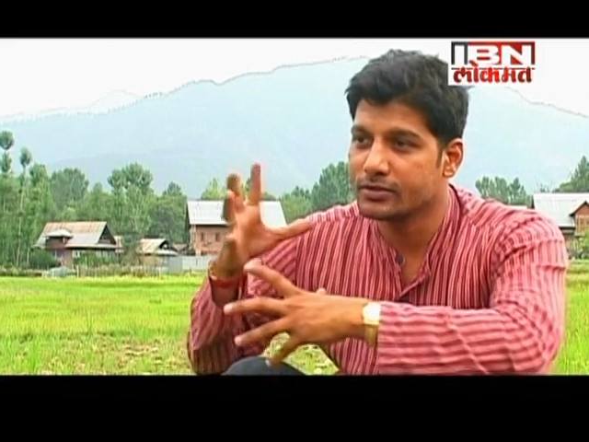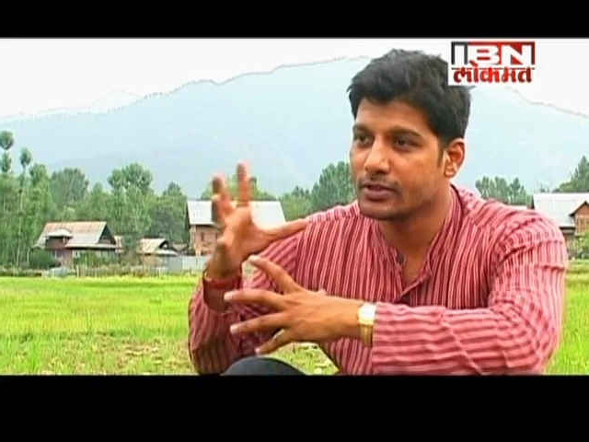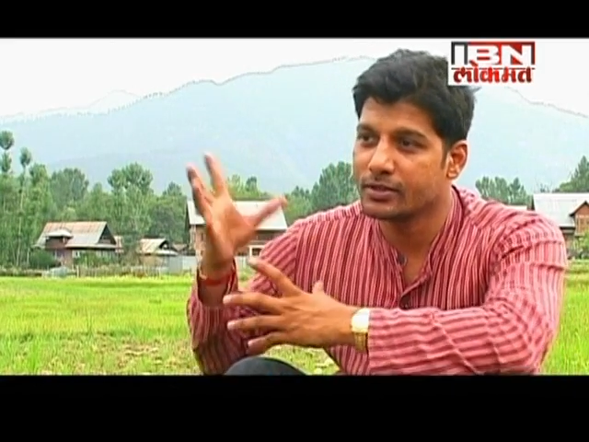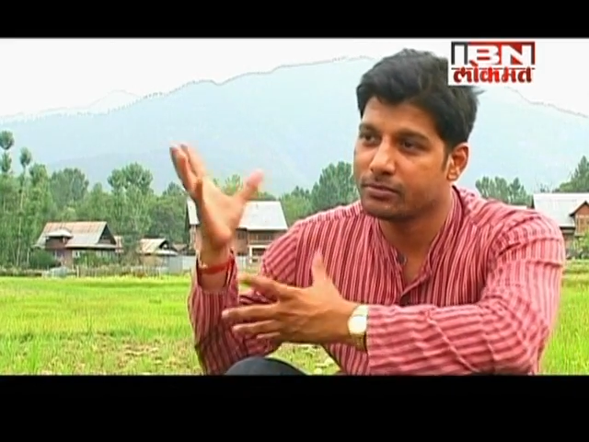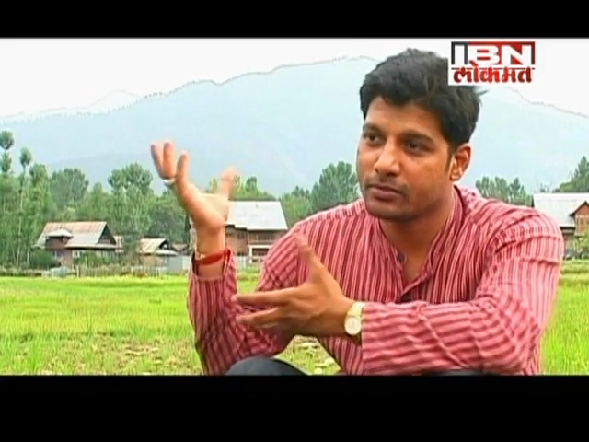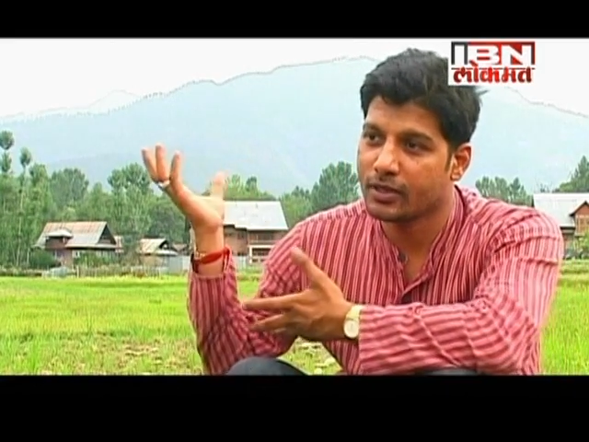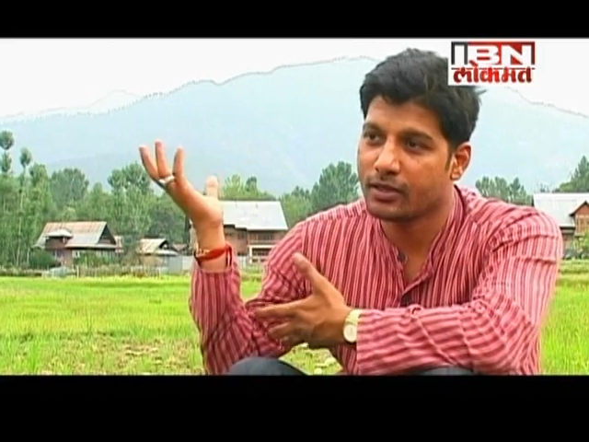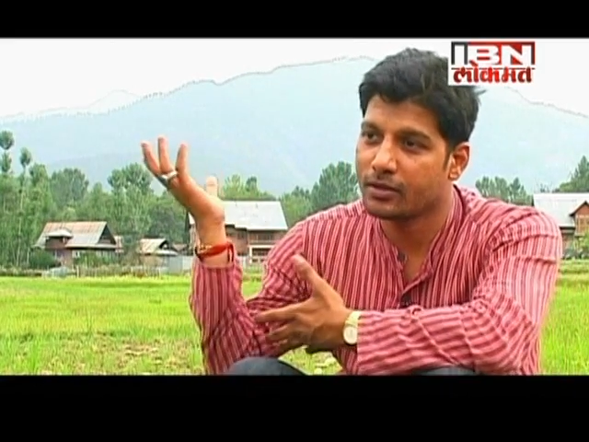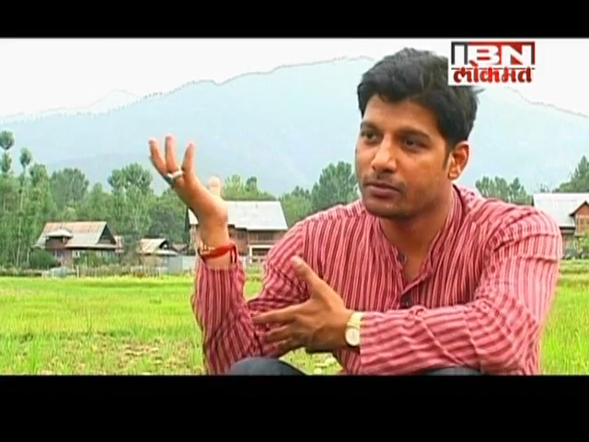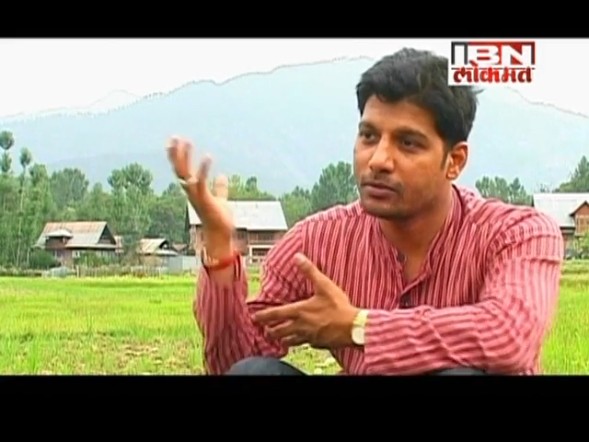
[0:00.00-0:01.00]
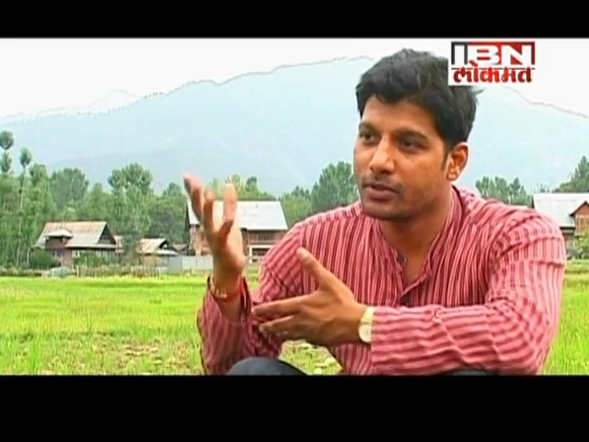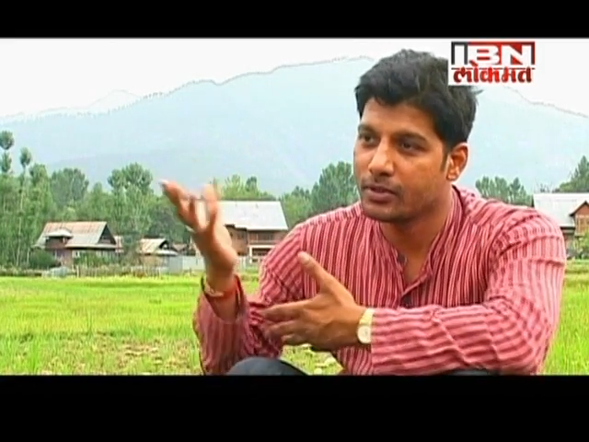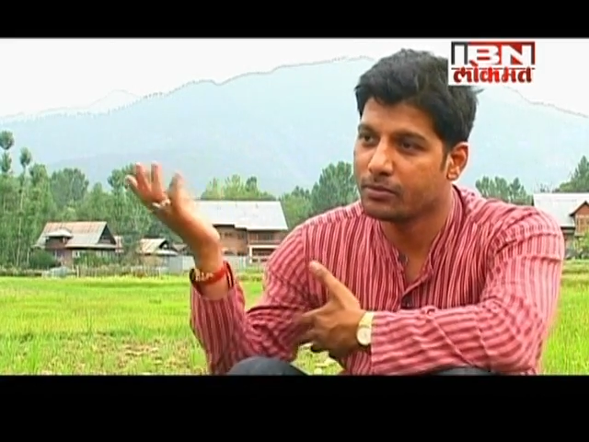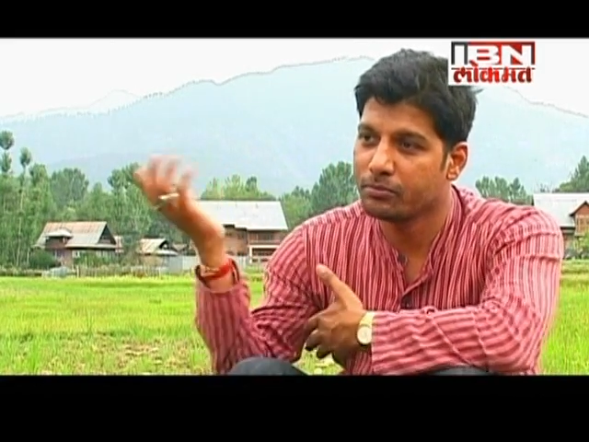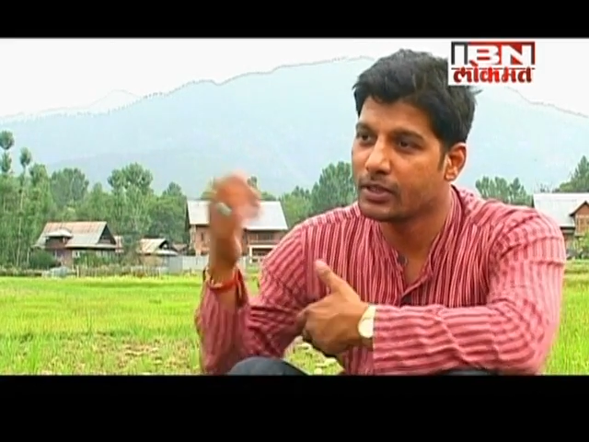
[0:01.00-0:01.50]
that I groaned
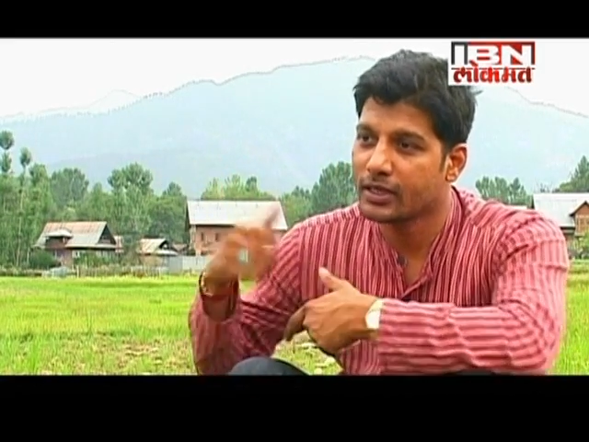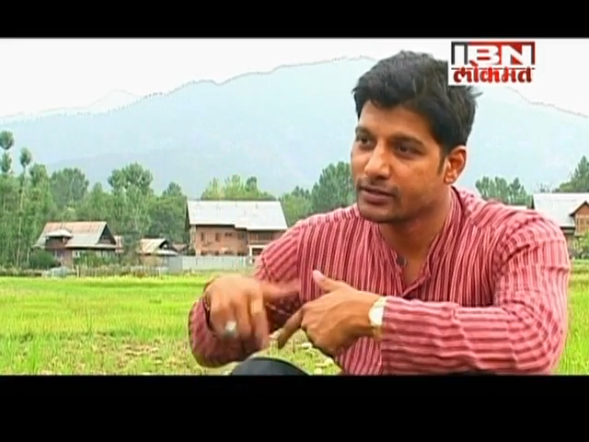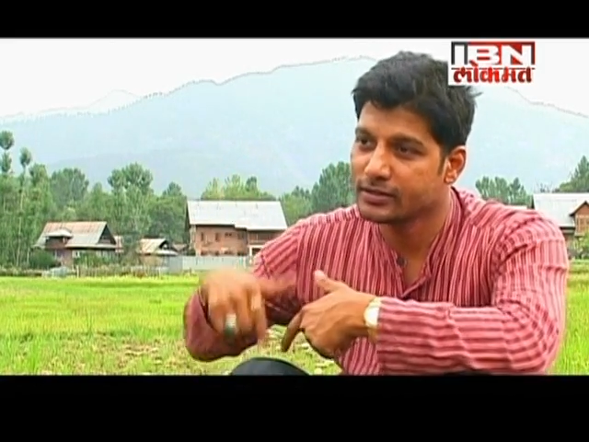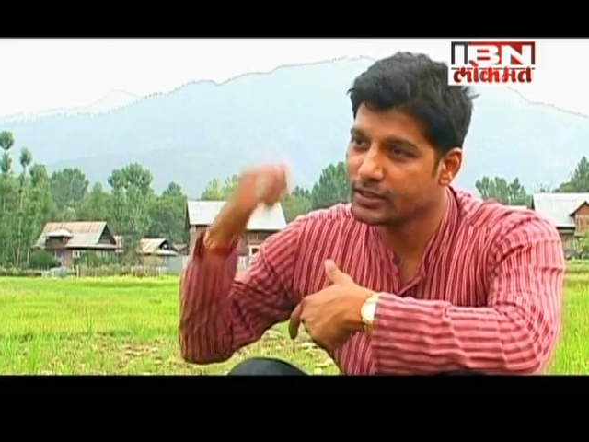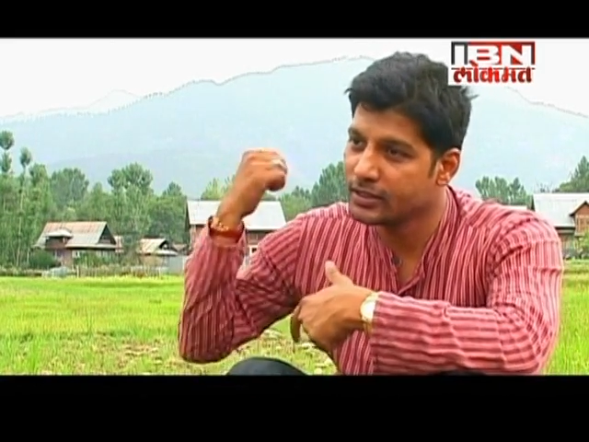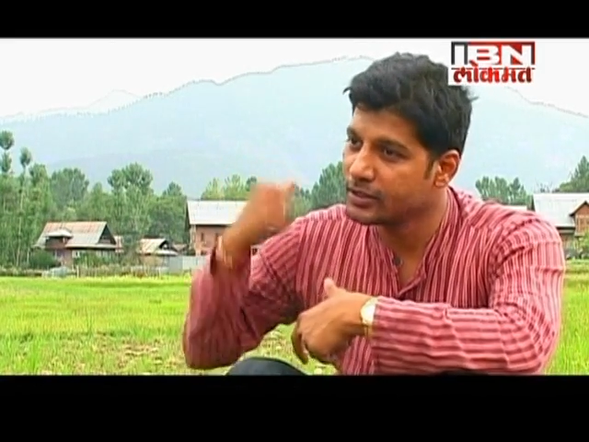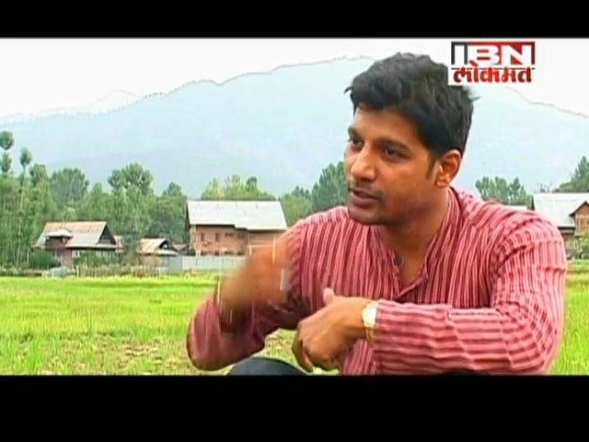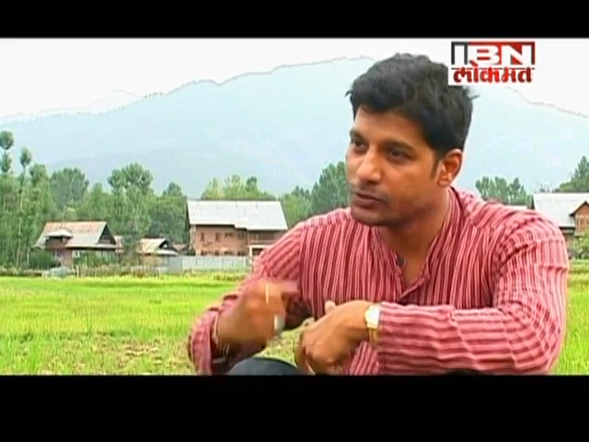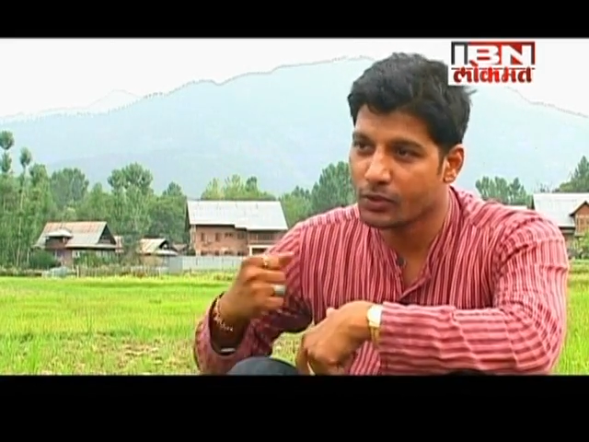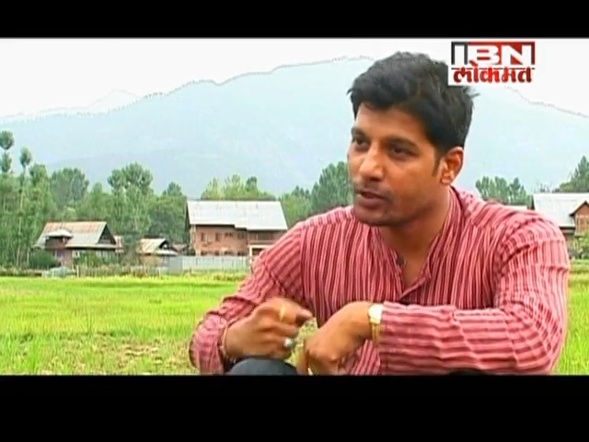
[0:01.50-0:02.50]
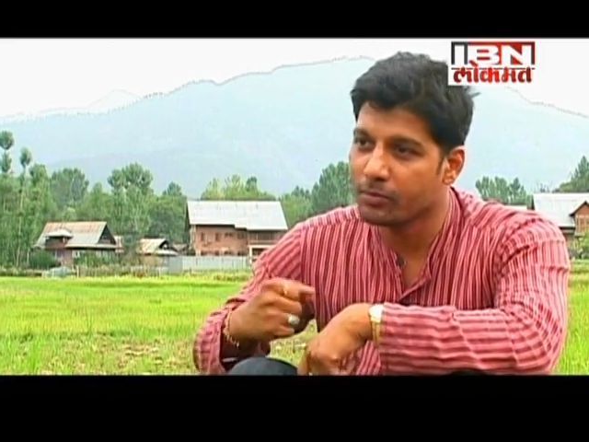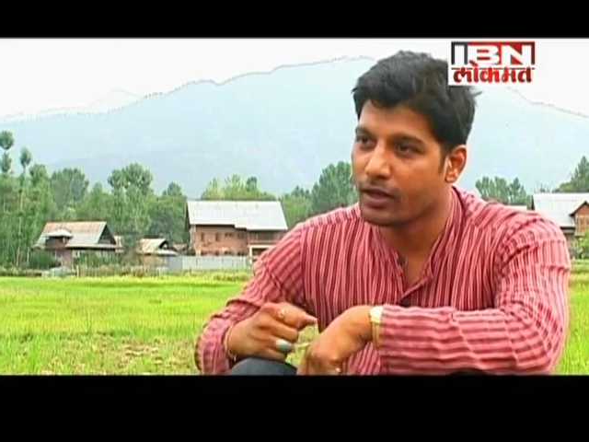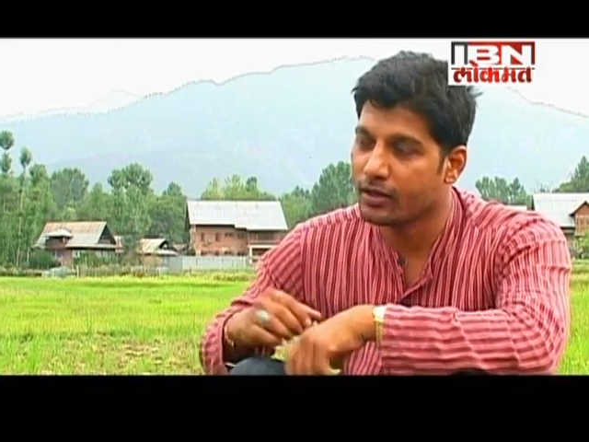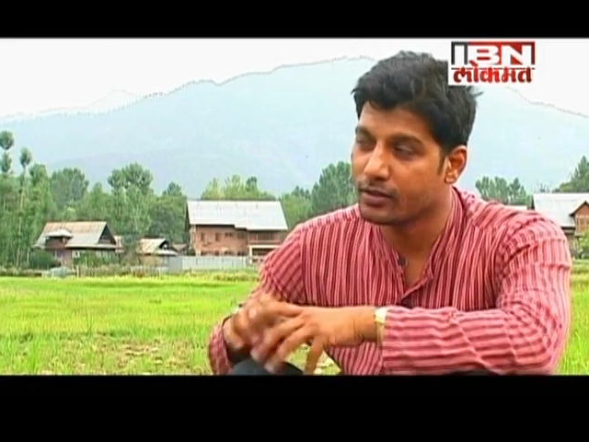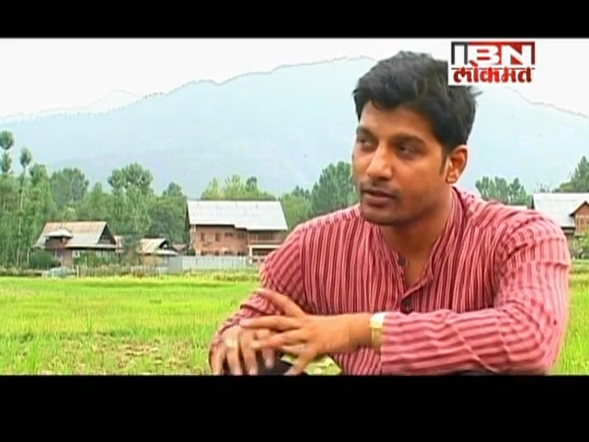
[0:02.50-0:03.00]
and screamed then and there.